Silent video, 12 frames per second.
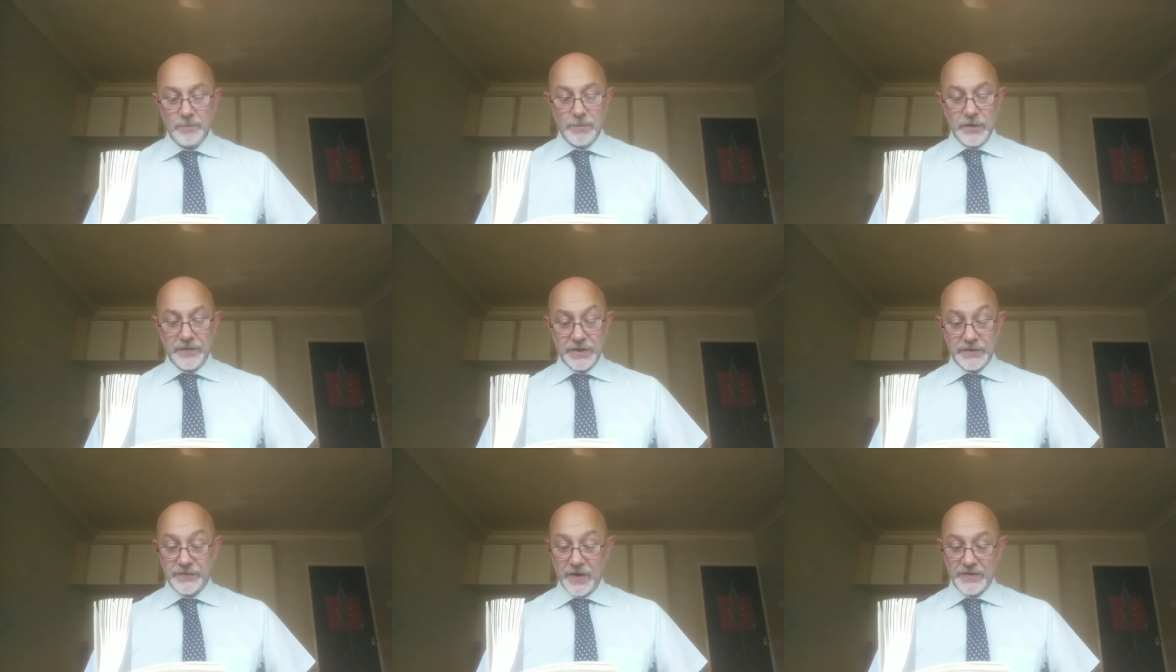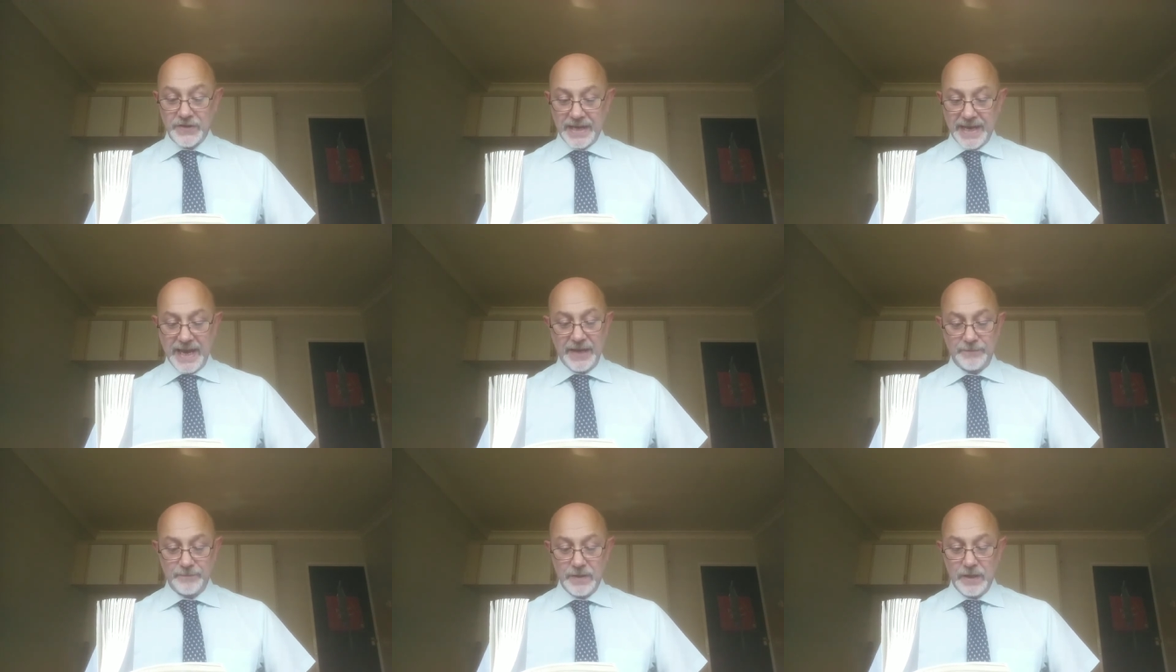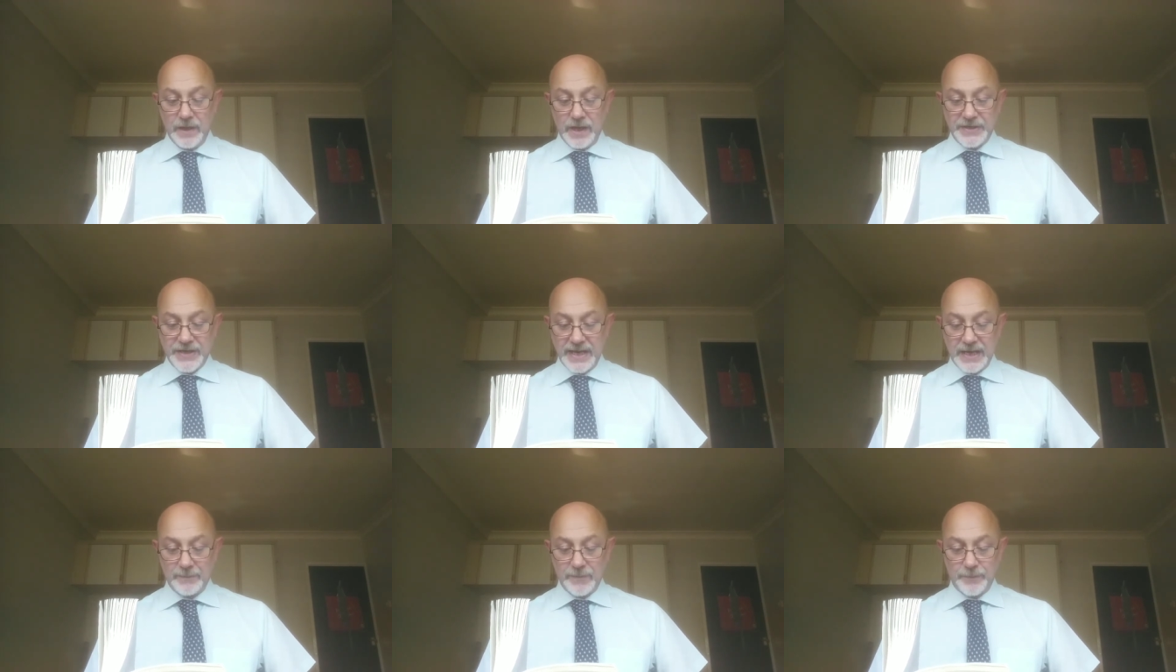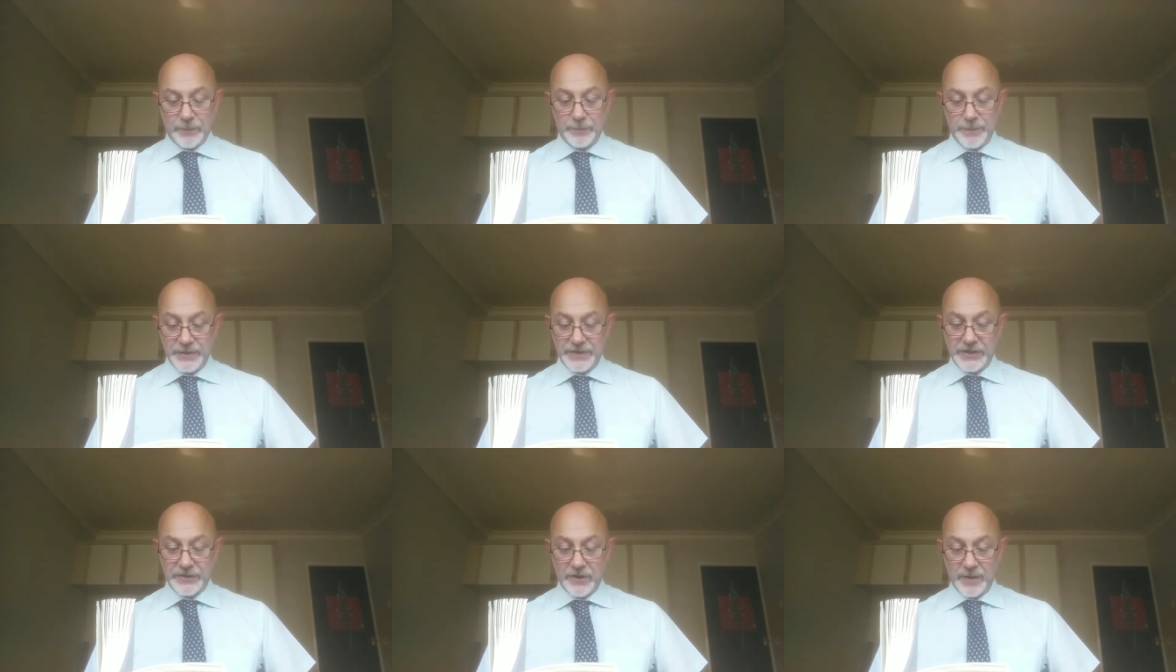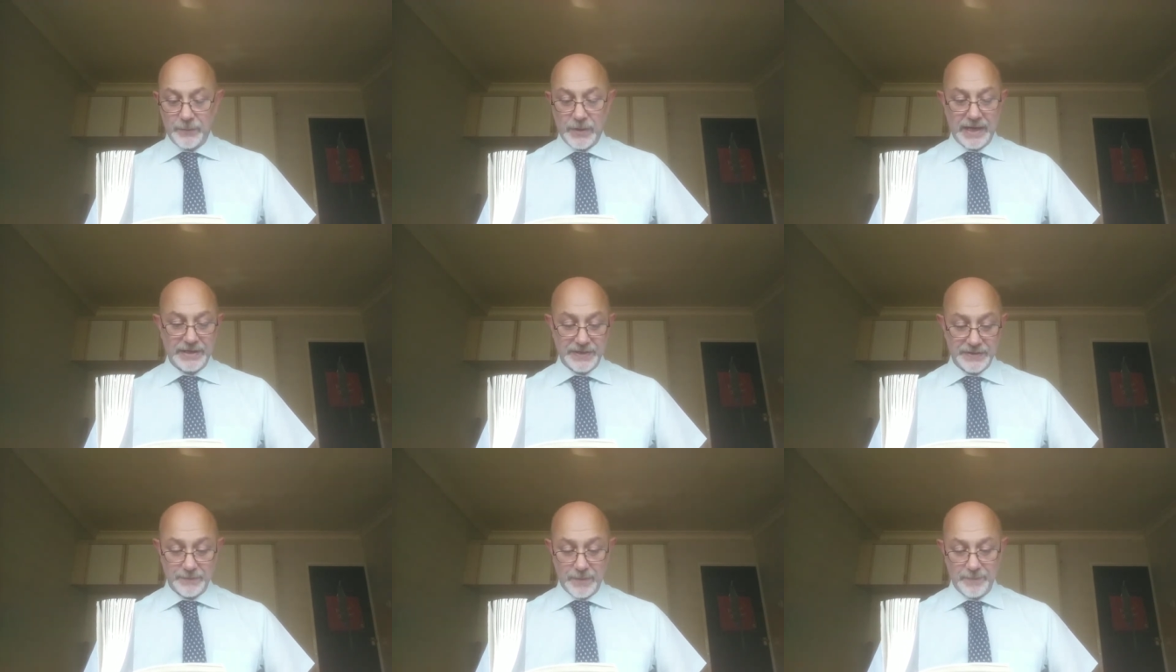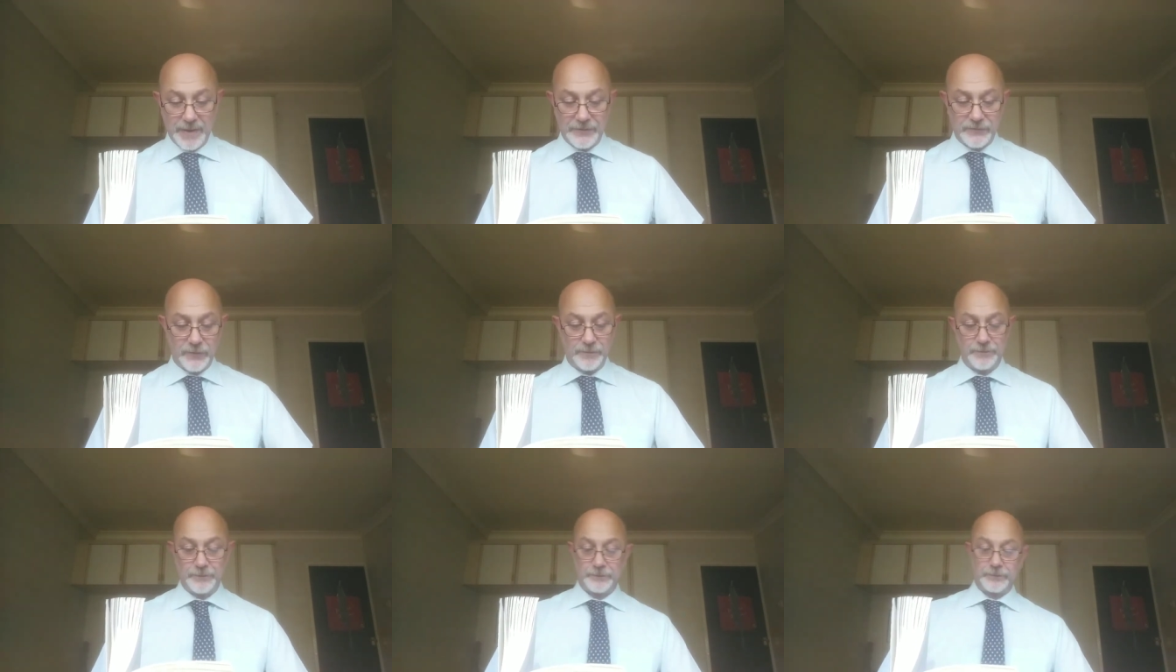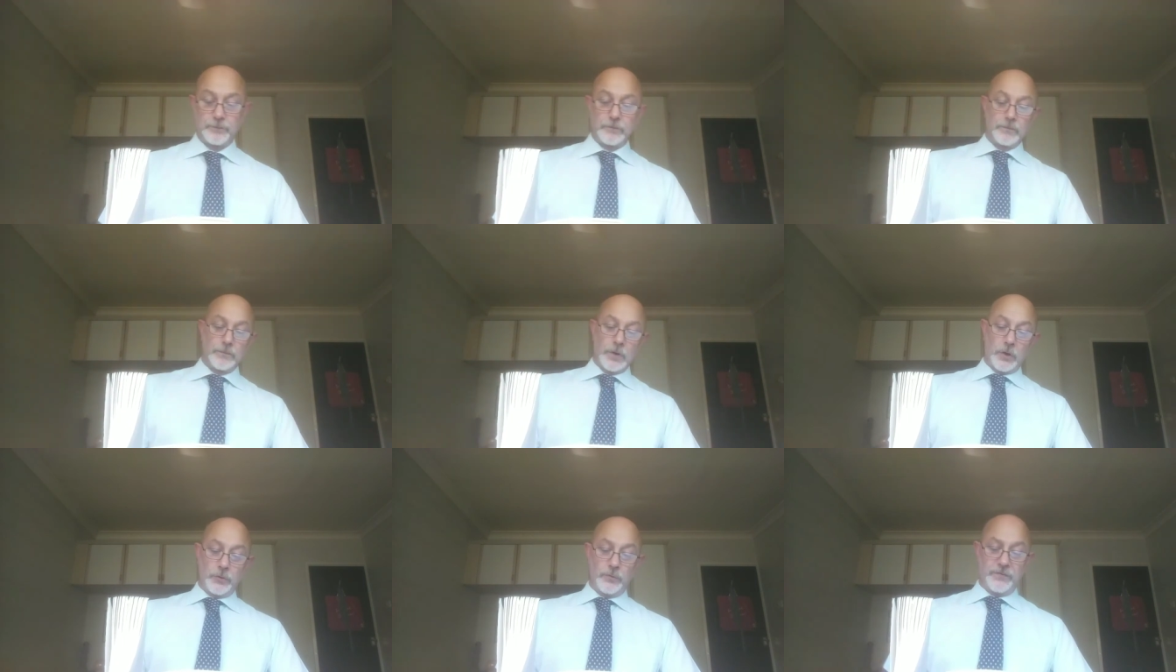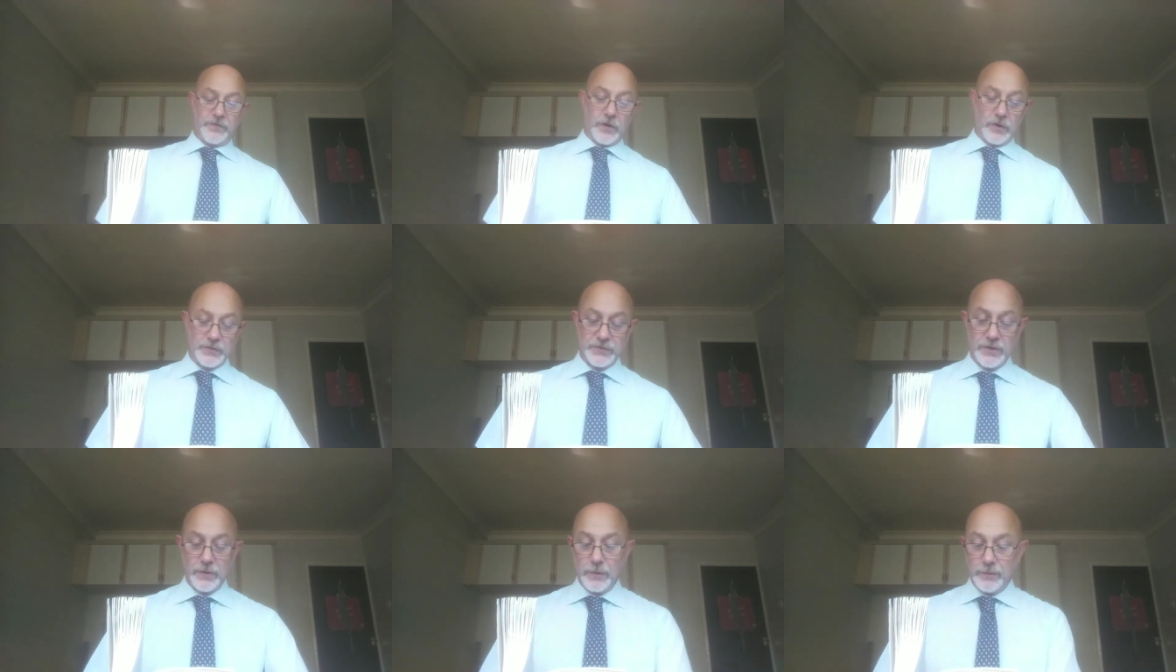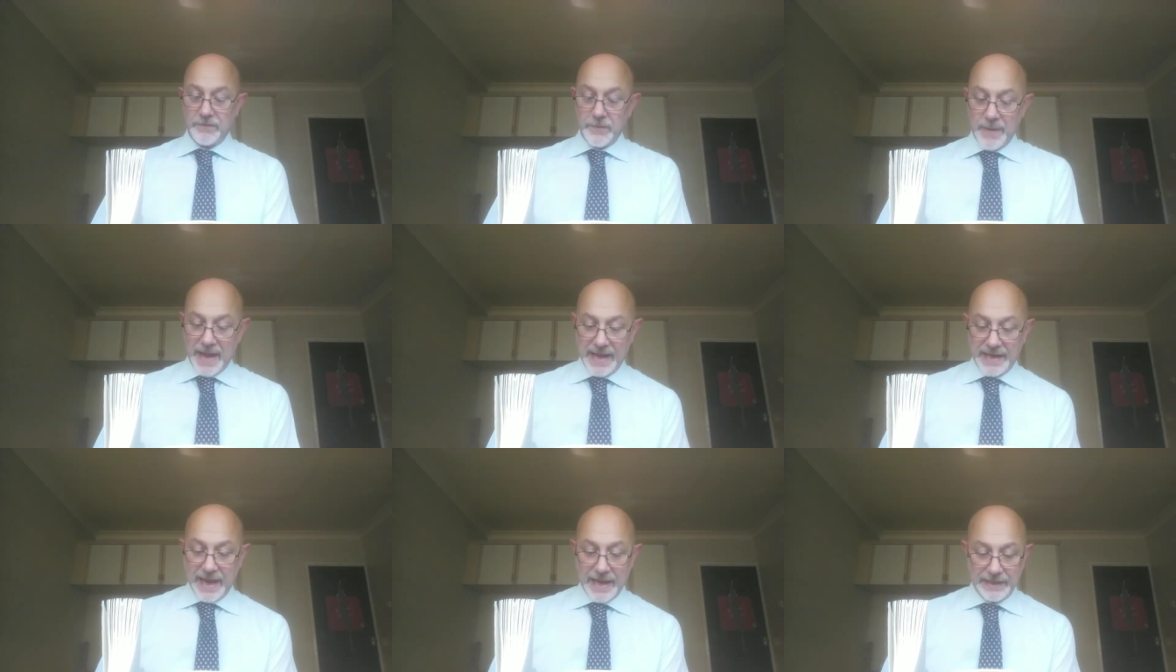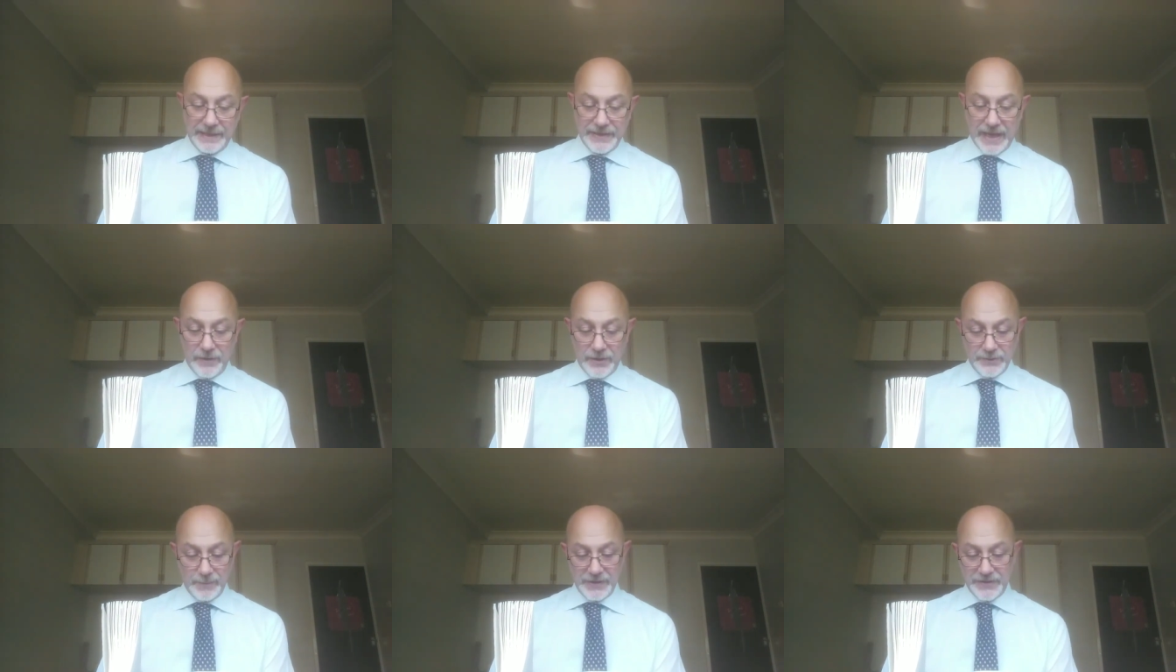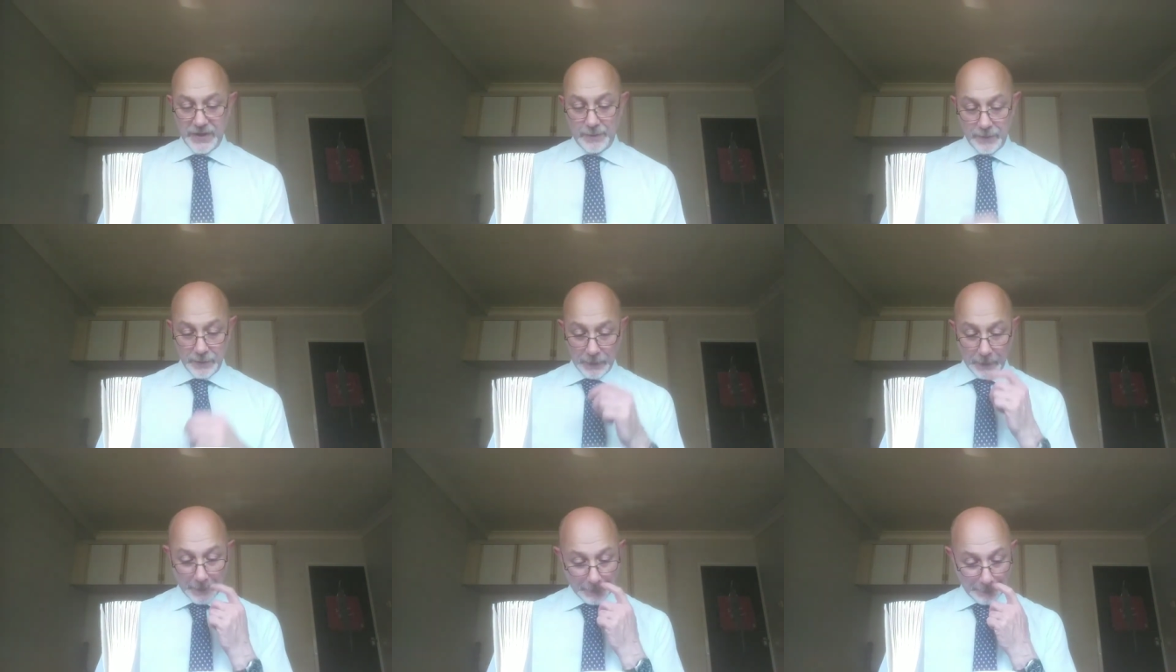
Moving as far as I can, I take up the position I practiced in my bedroom, on all fours, with the bag hanging down under my stomach.